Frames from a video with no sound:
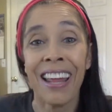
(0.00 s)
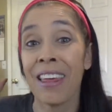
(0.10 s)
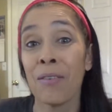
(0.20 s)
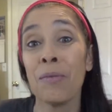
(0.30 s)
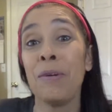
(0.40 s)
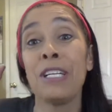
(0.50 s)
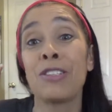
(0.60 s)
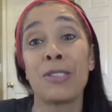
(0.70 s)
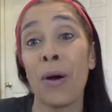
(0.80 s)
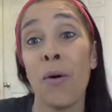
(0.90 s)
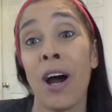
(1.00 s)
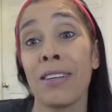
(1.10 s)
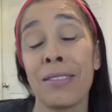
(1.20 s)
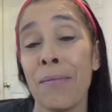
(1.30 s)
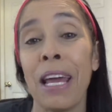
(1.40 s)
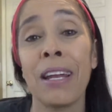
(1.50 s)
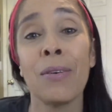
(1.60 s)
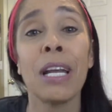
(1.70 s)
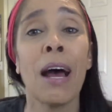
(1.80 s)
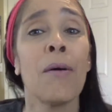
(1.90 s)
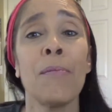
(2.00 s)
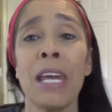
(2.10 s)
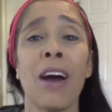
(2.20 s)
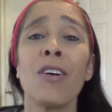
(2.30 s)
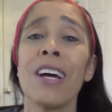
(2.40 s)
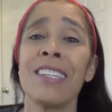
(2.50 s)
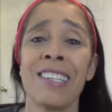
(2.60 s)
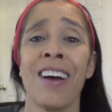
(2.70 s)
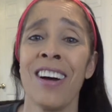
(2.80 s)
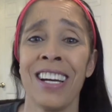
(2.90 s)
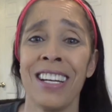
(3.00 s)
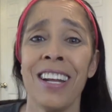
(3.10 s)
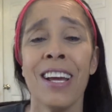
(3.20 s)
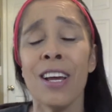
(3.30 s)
That would be so awesome, and it would help me out a ton.